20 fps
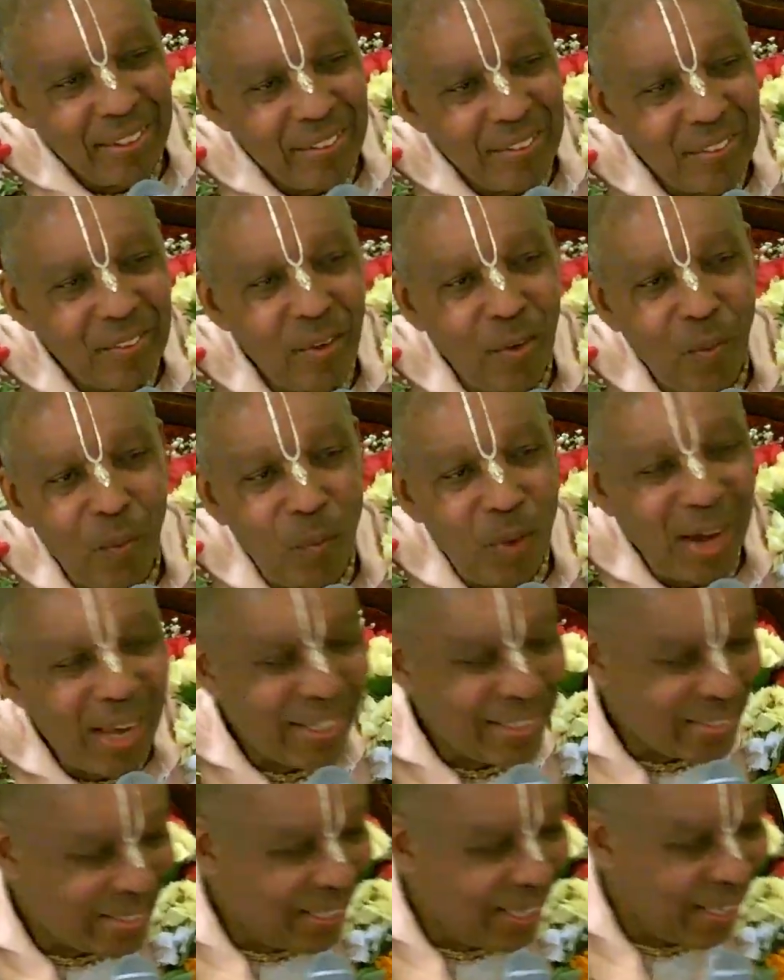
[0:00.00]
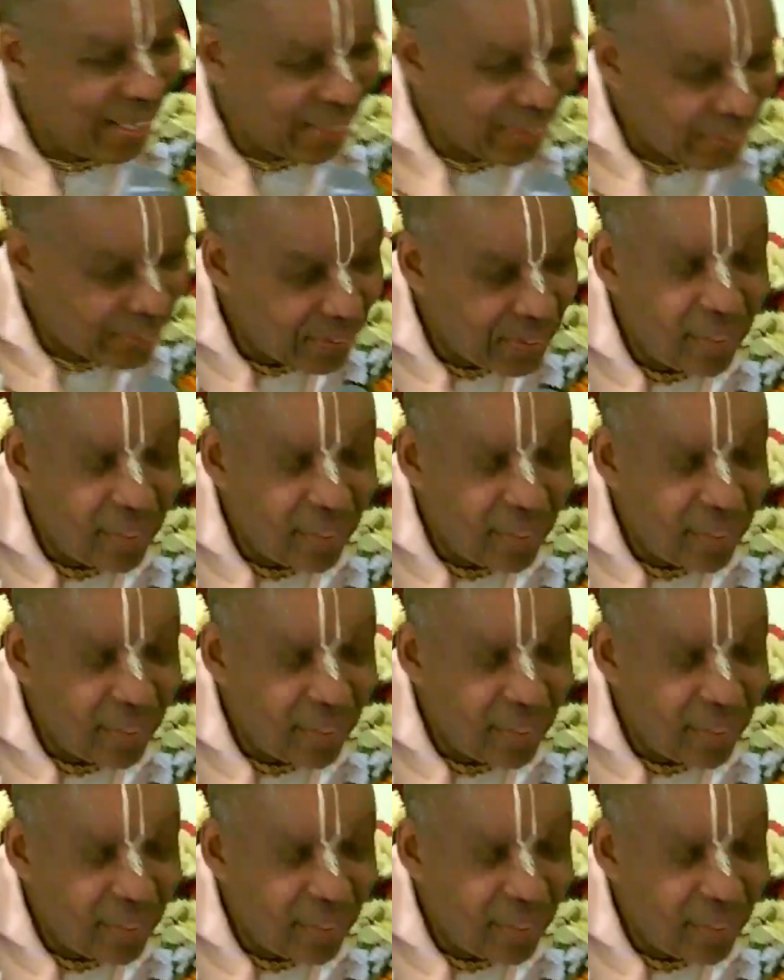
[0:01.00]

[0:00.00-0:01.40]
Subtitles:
So why is that?